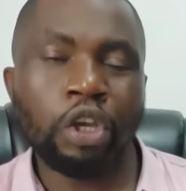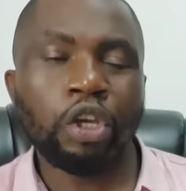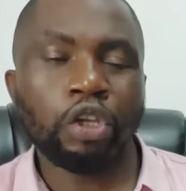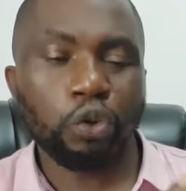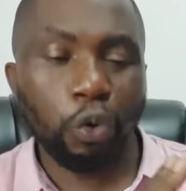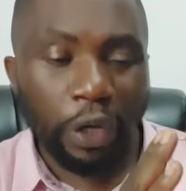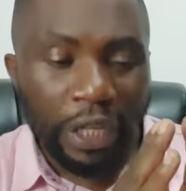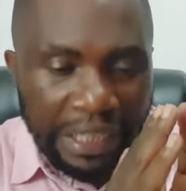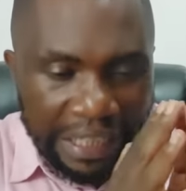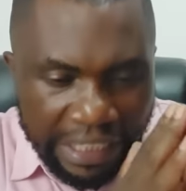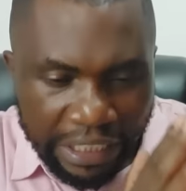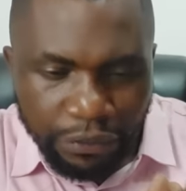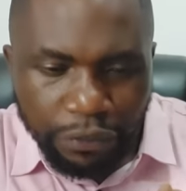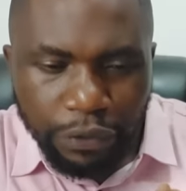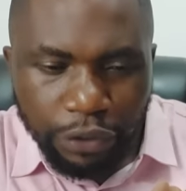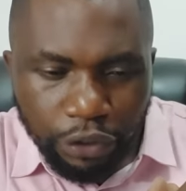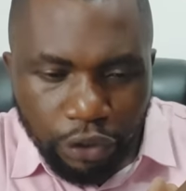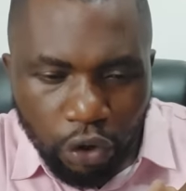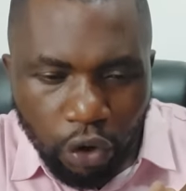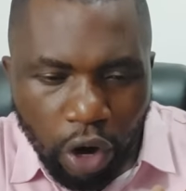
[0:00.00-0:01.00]
So in this
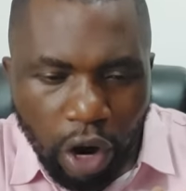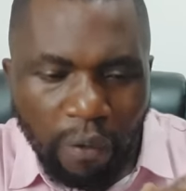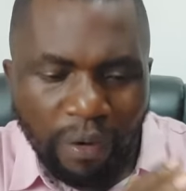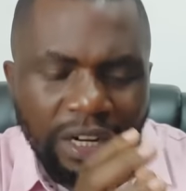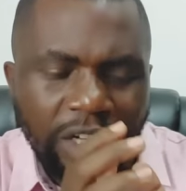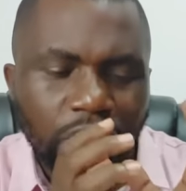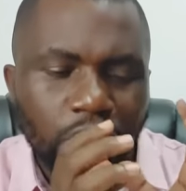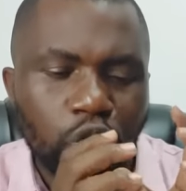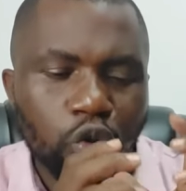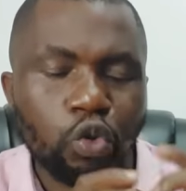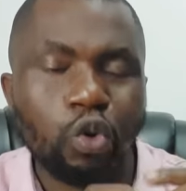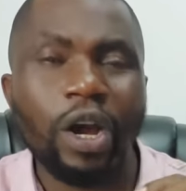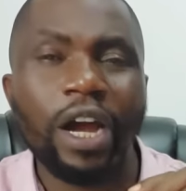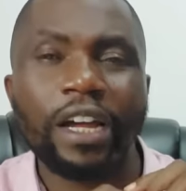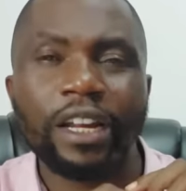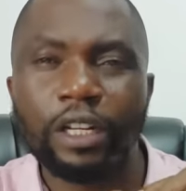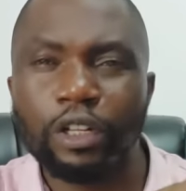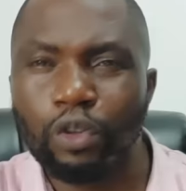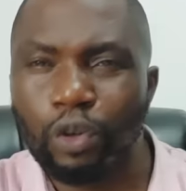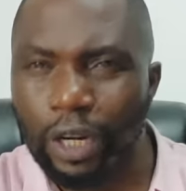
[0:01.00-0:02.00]
video, I want us to do a
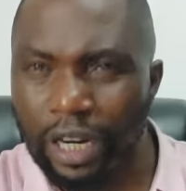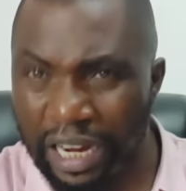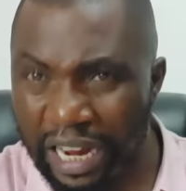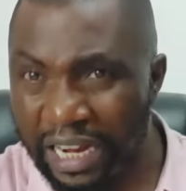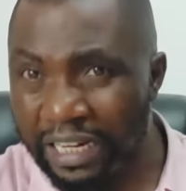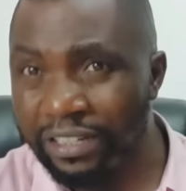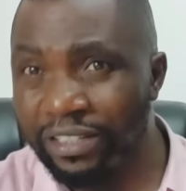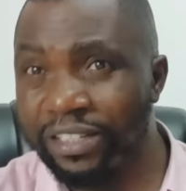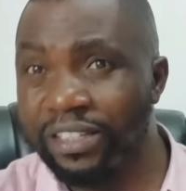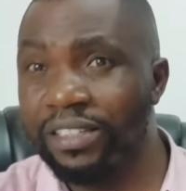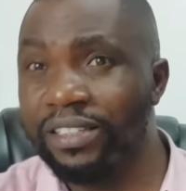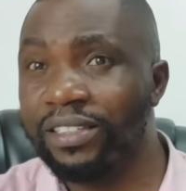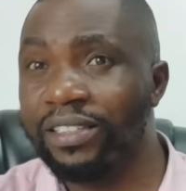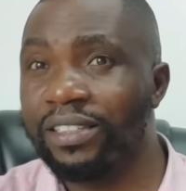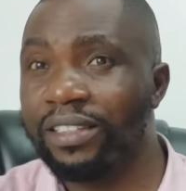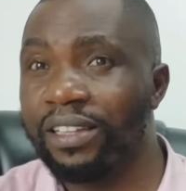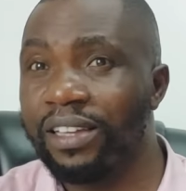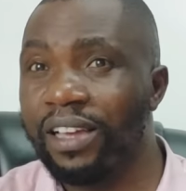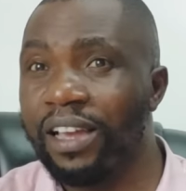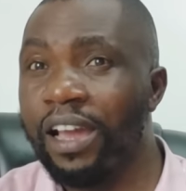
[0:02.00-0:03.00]
critical
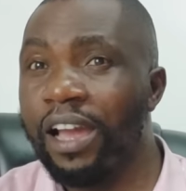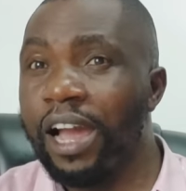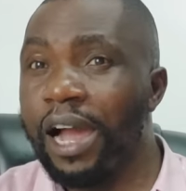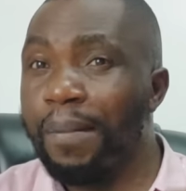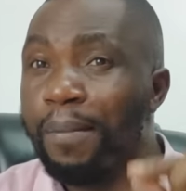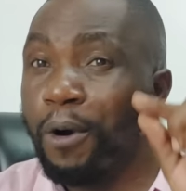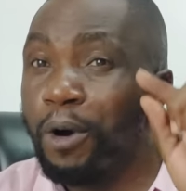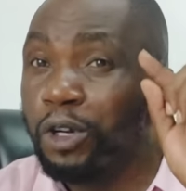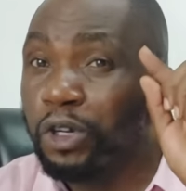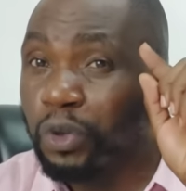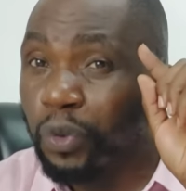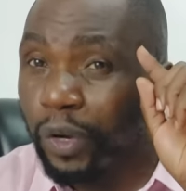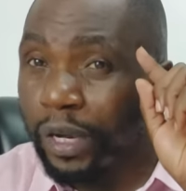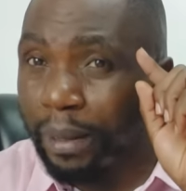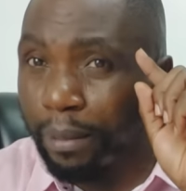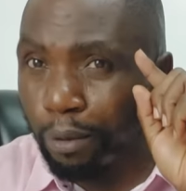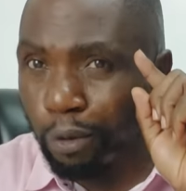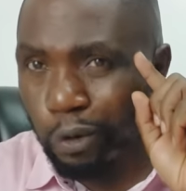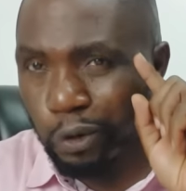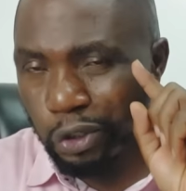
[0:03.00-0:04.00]
analysis about
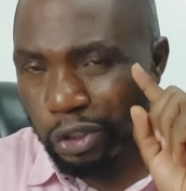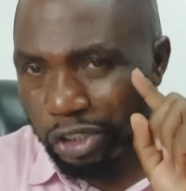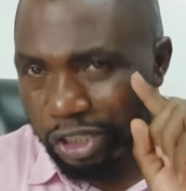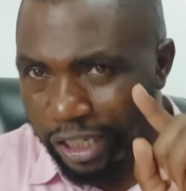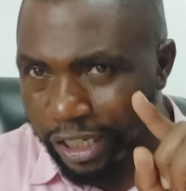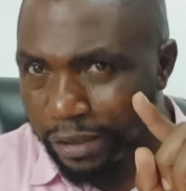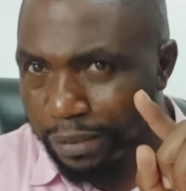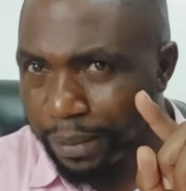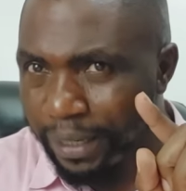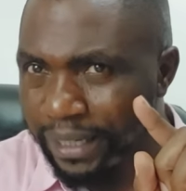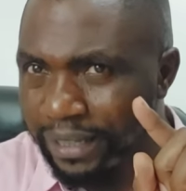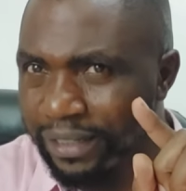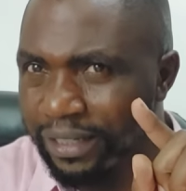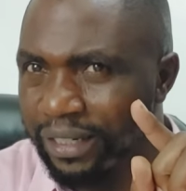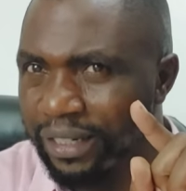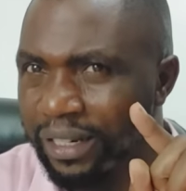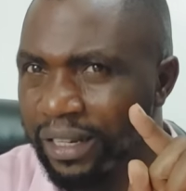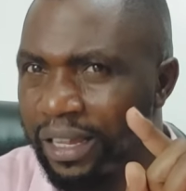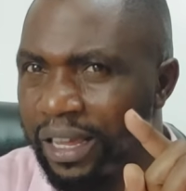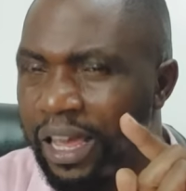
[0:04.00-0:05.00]
William Ruto's
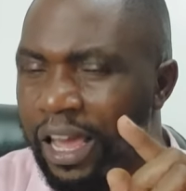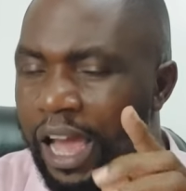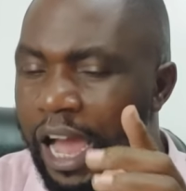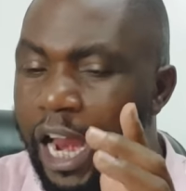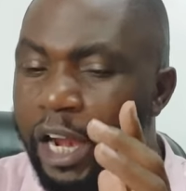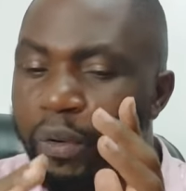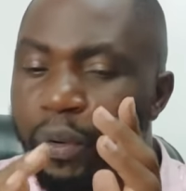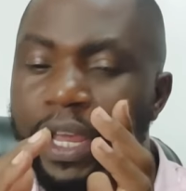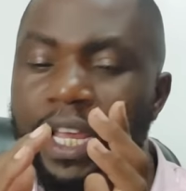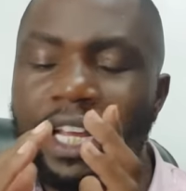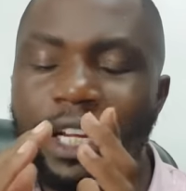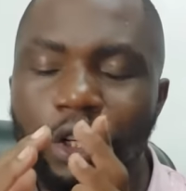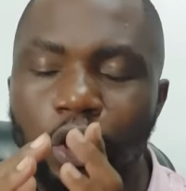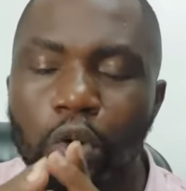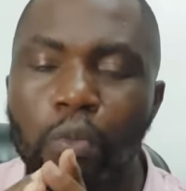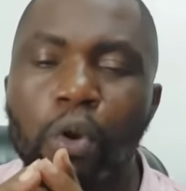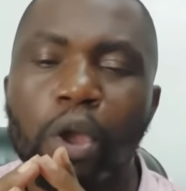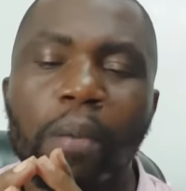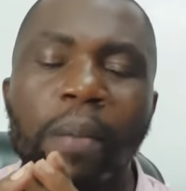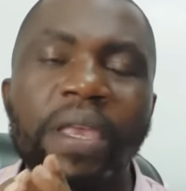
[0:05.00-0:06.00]
statement and why
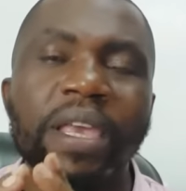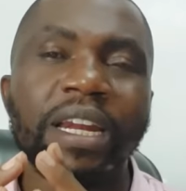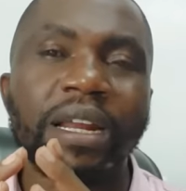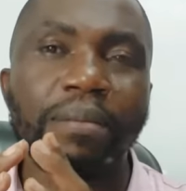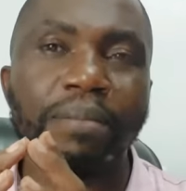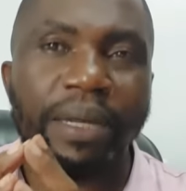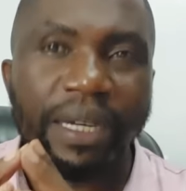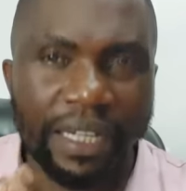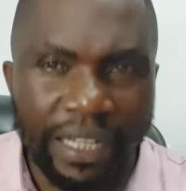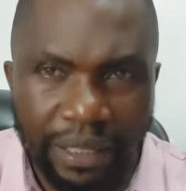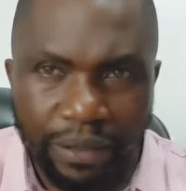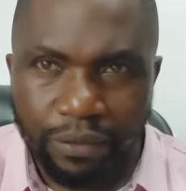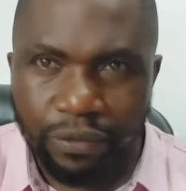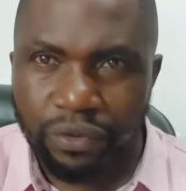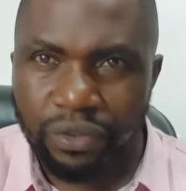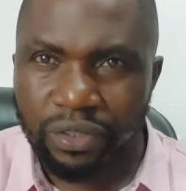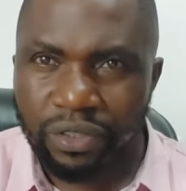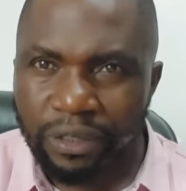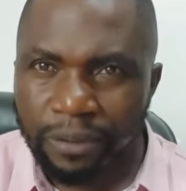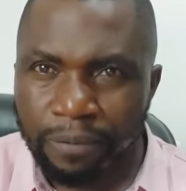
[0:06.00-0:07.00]
Gitobu Imanyara
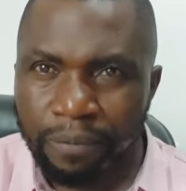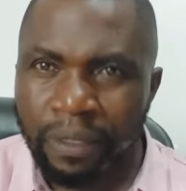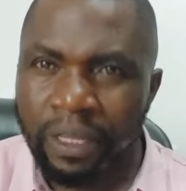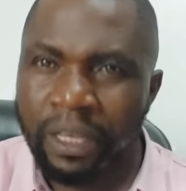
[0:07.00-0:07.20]
believes